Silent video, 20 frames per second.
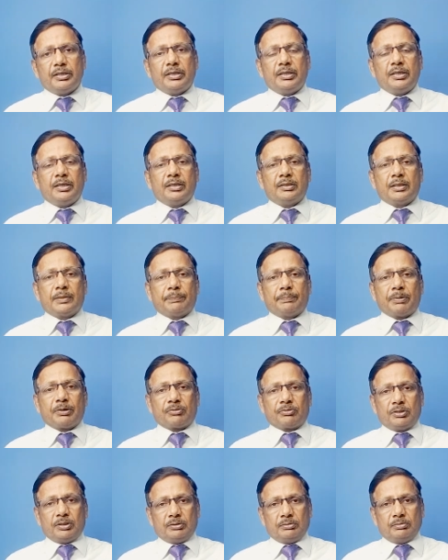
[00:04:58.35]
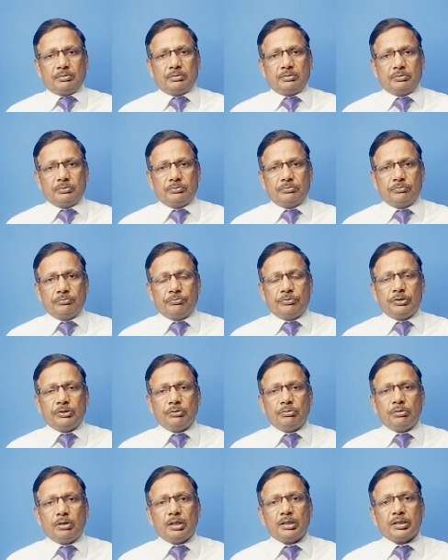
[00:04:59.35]
any other person, we
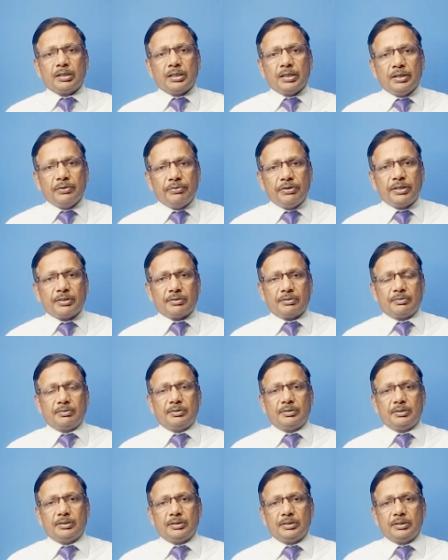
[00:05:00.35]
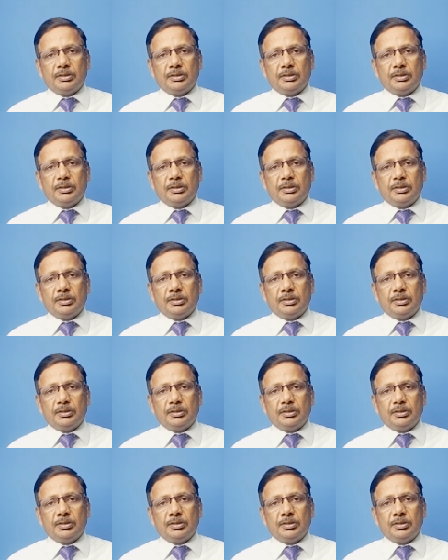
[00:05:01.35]
do not give it,